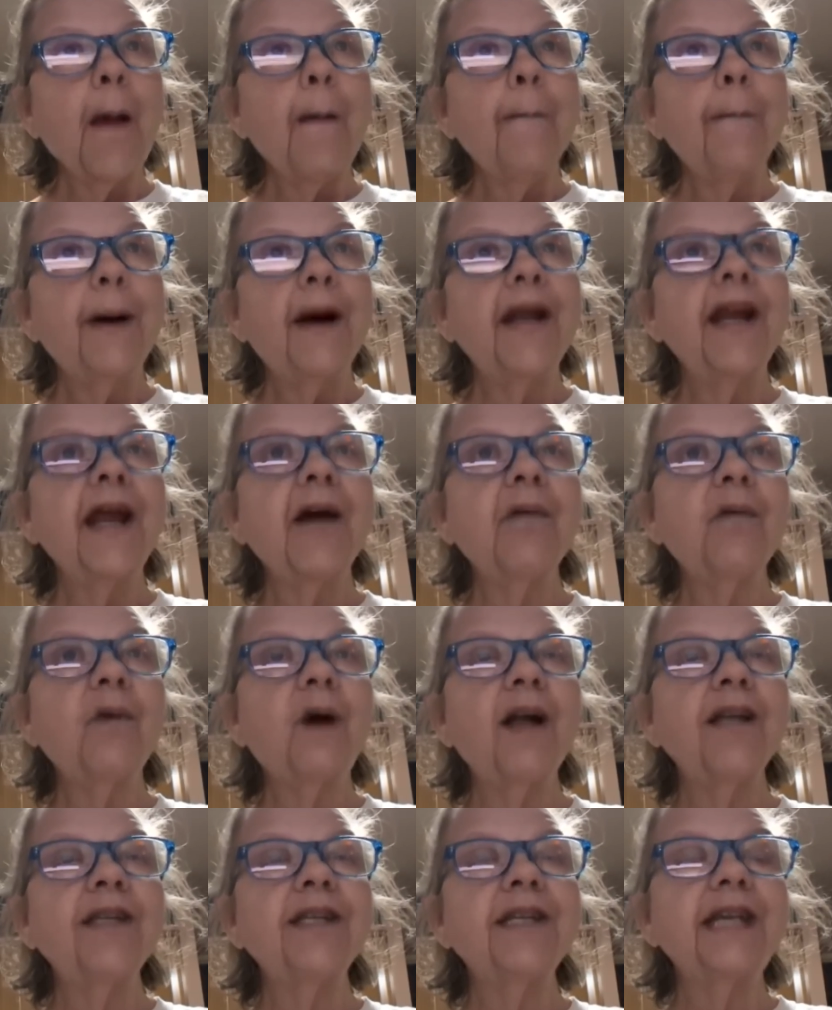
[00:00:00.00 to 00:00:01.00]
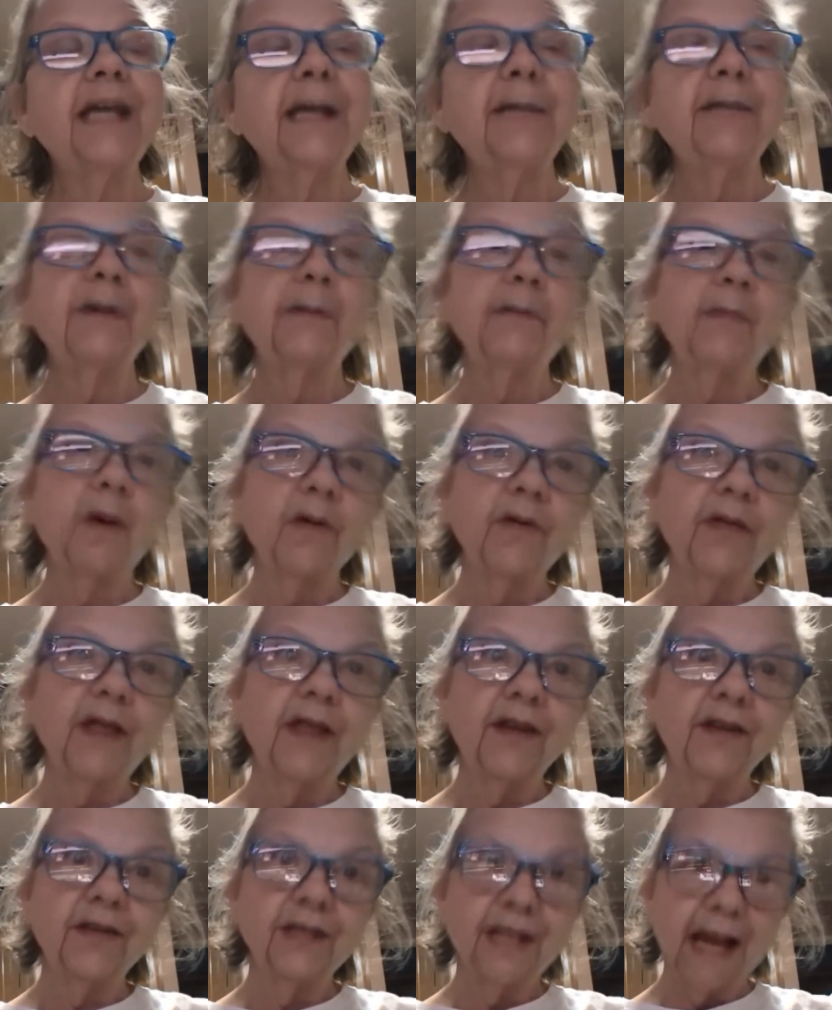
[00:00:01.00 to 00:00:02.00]
but I want to keep them both
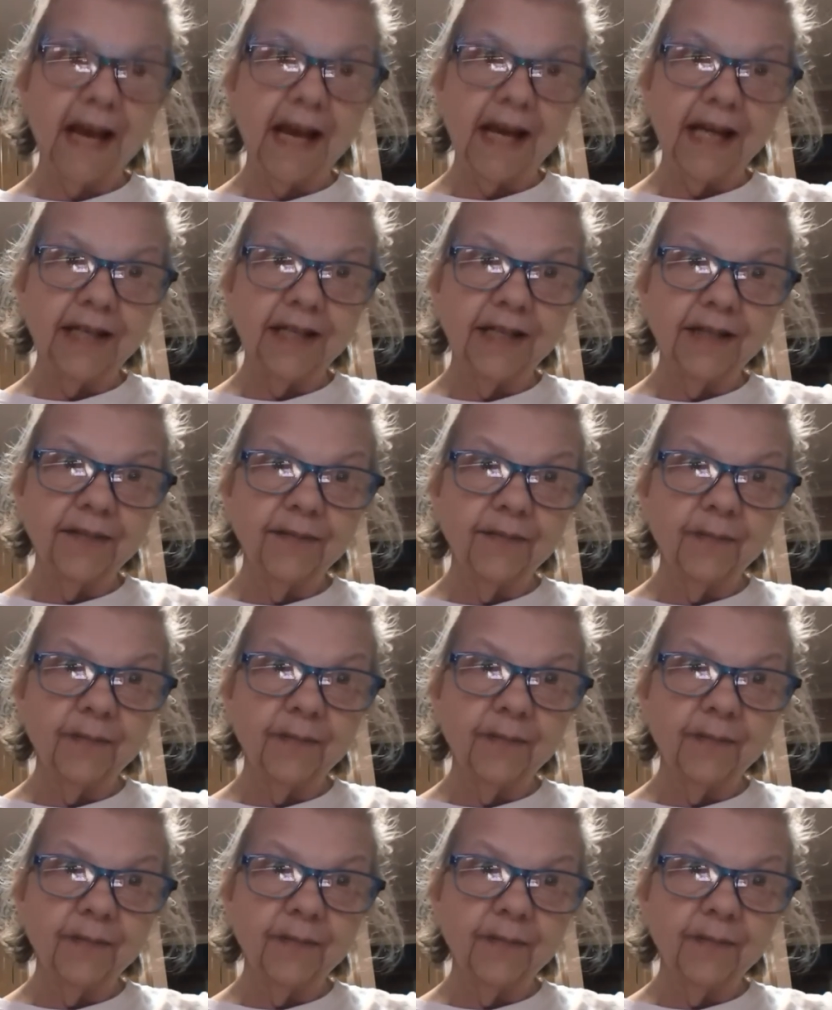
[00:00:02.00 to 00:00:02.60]
entertained